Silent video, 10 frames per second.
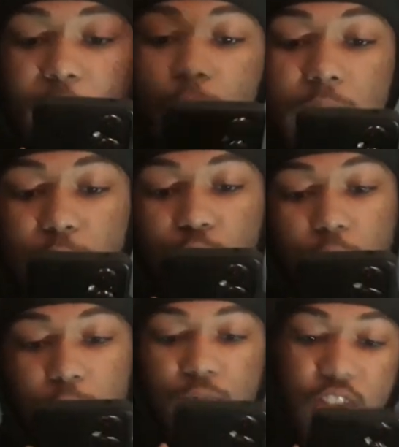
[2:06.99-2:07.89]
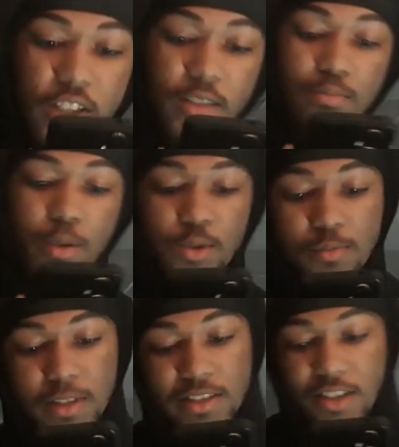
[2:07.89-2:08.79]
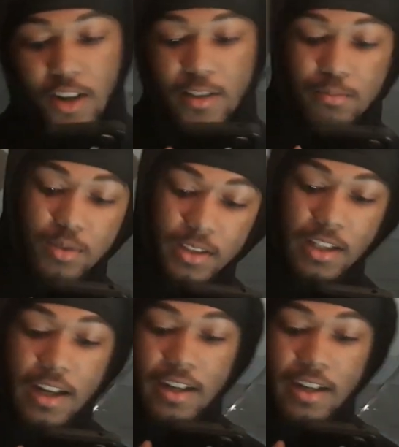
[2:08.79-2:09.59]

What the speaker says: Remember Rum G, Bruce B, Carter B.